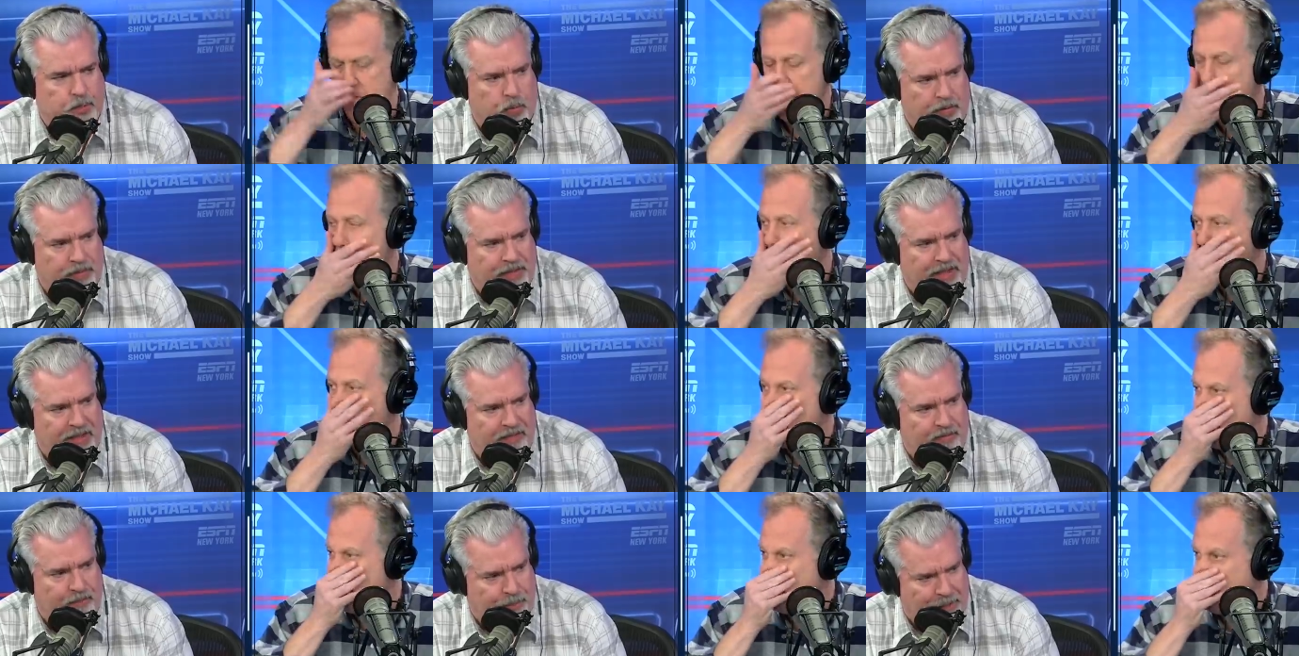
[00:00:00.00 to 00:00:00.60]
Speaker 1: what
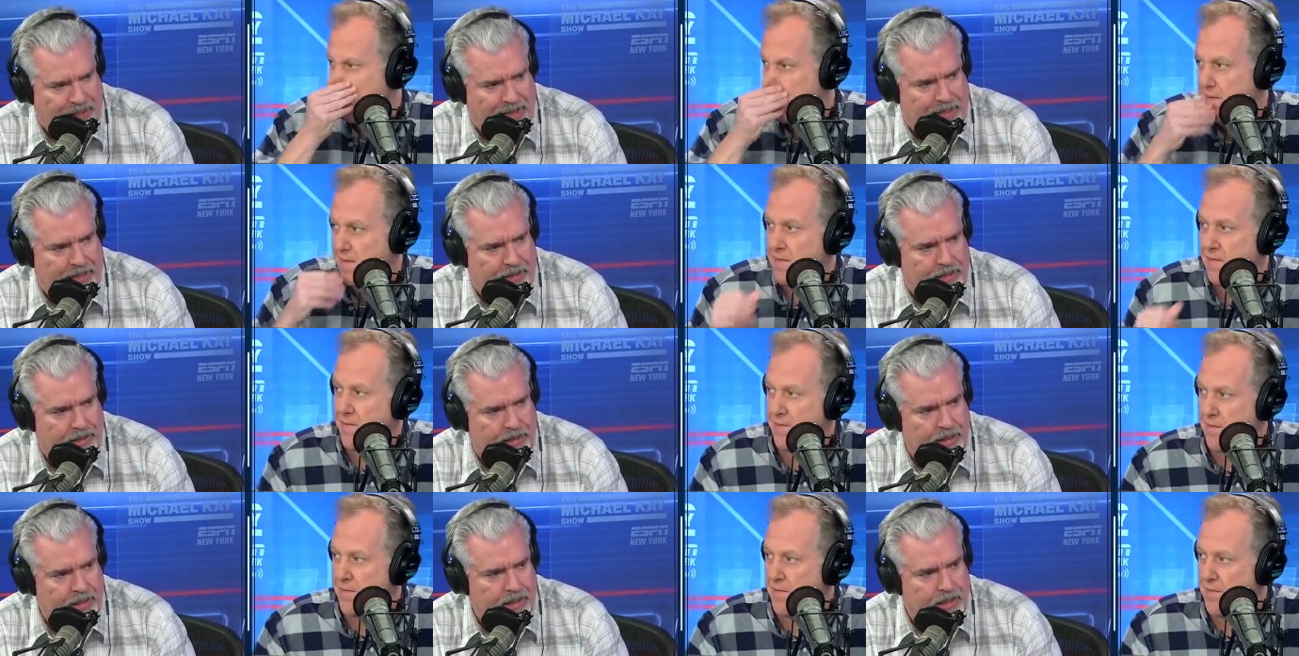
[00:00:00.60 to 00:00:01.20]
they've
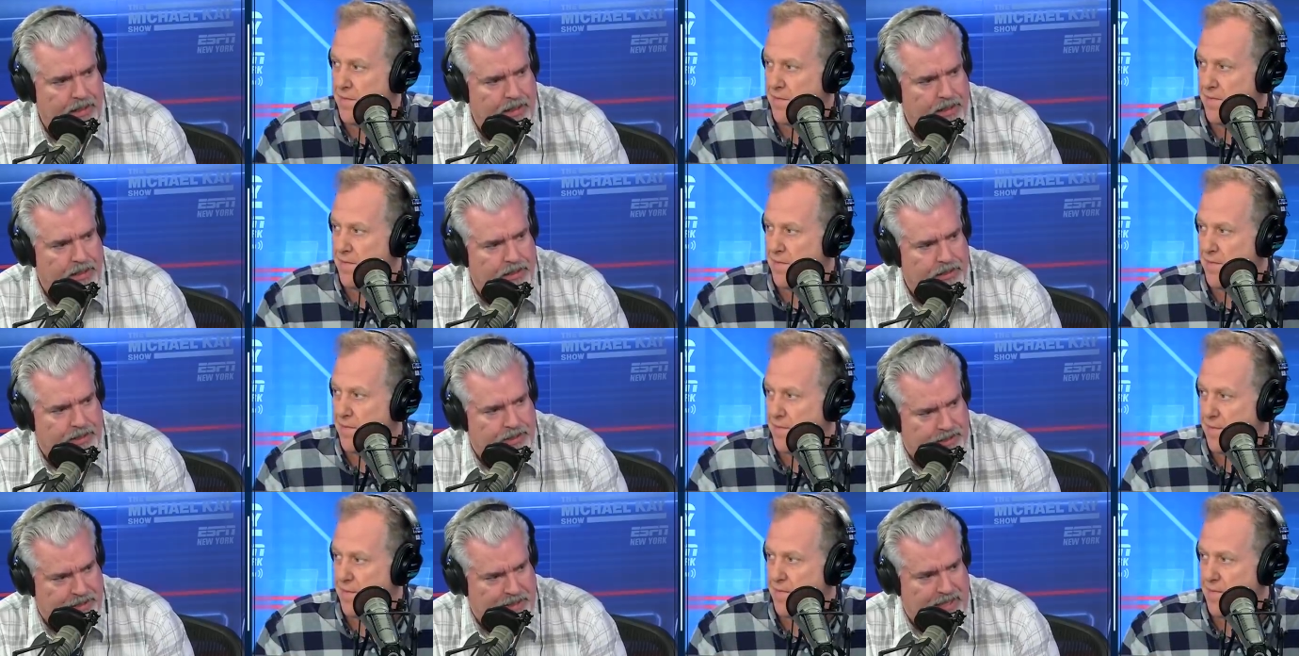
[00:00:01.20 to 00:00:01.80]
been
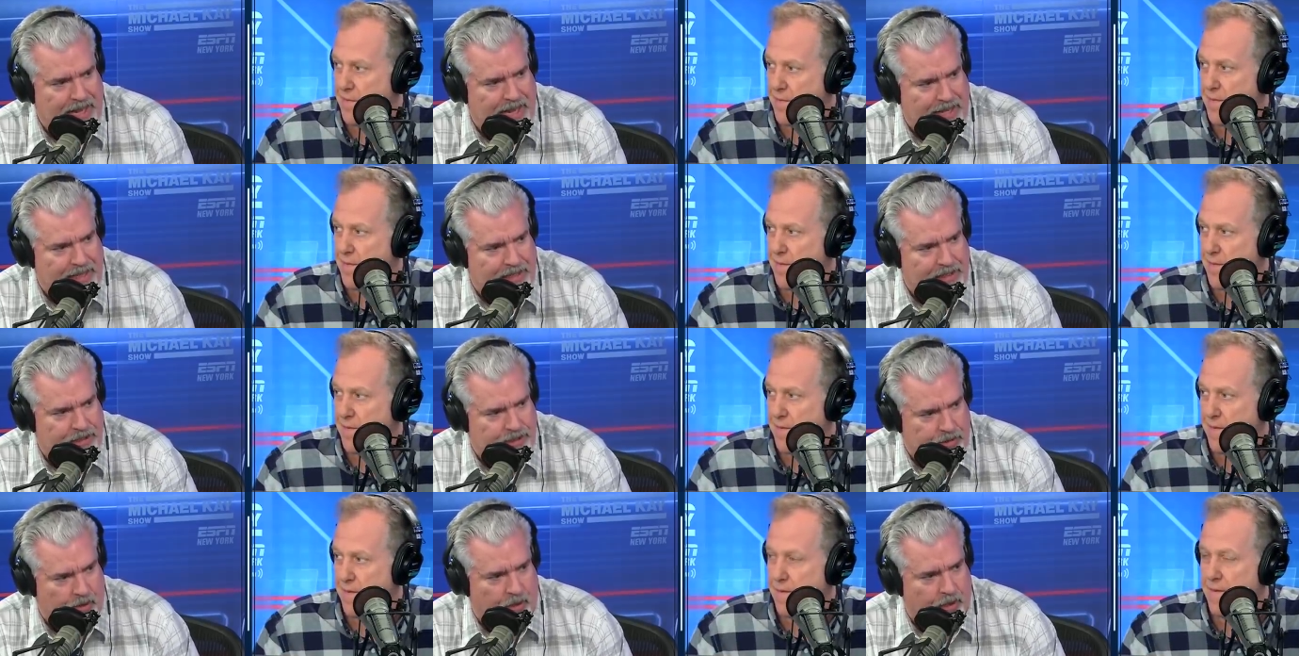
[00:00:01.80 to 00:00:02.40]
since the
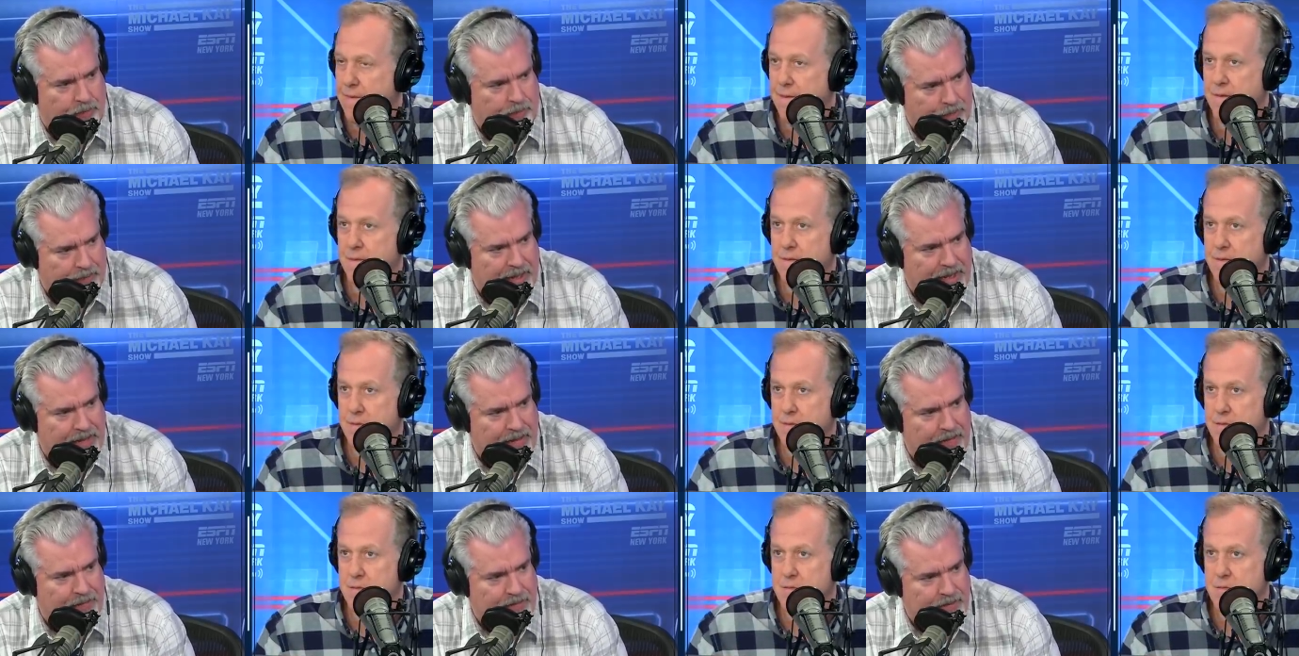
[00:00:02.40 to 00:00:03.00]
Yankees started
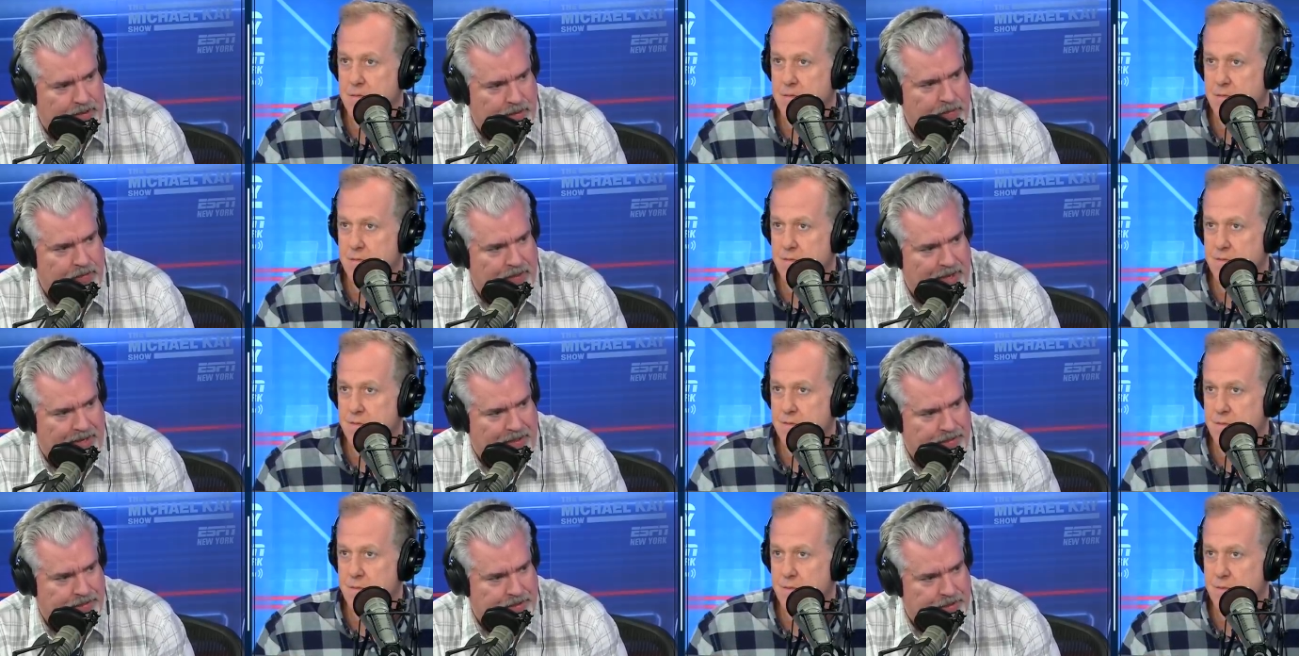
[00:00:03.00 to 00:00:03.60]
playing them in
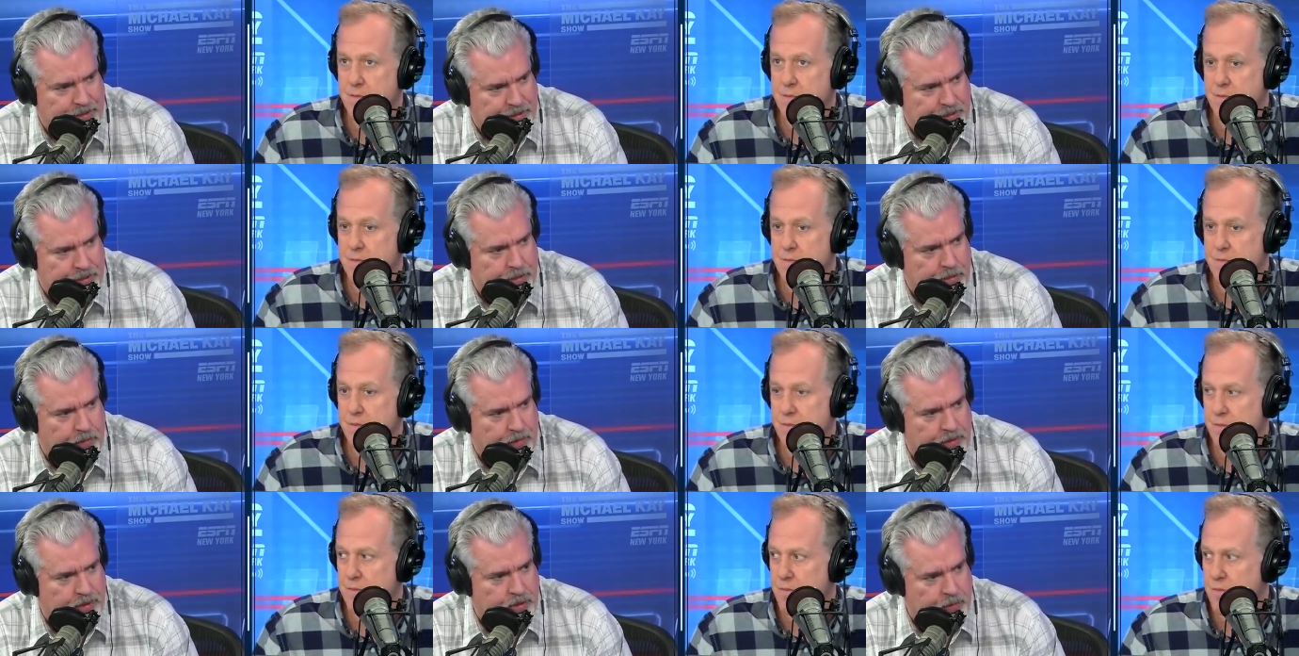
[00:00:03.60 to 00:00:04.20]

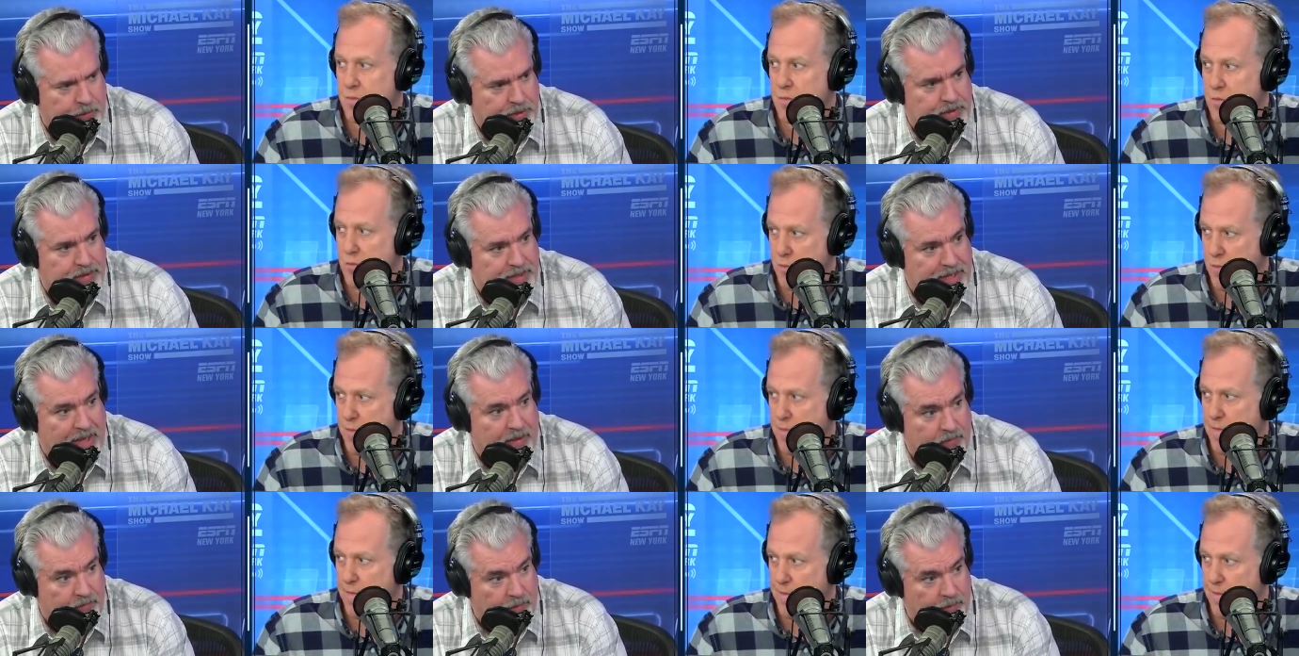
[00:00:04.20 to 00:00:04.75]
2002 when the Twins got